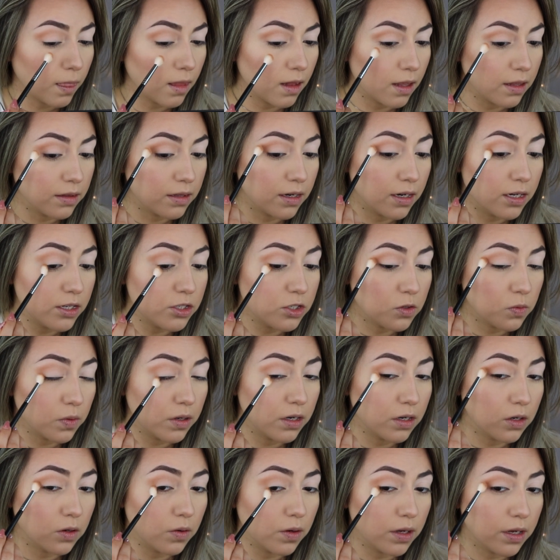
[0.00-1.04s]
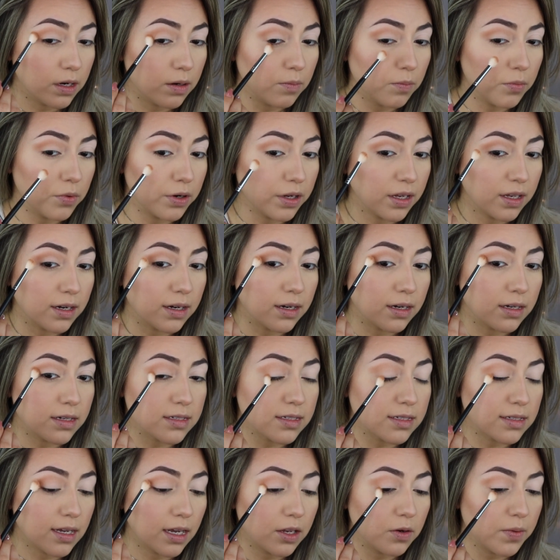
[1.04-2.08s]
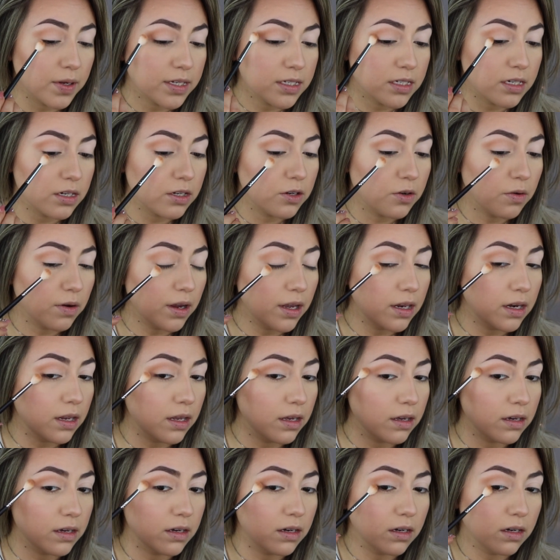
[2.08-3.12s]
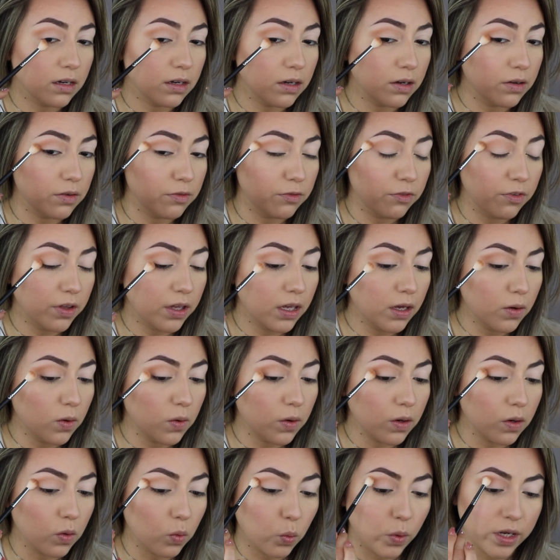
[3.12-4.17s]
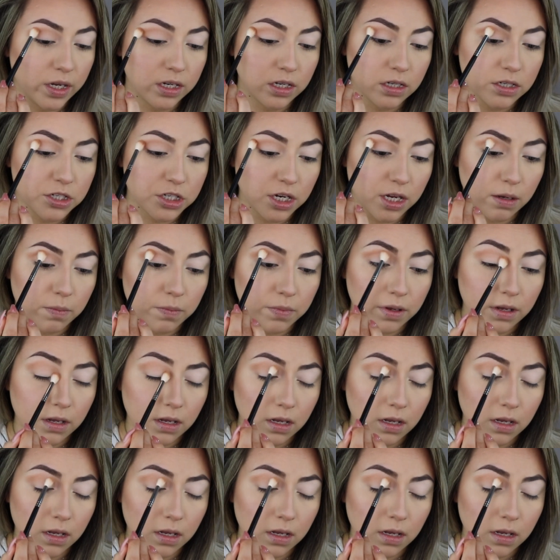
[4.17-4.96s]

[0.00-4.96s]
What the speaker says: And then I do want to go ahead and bring it in sideways here, creating a V or a wing shape,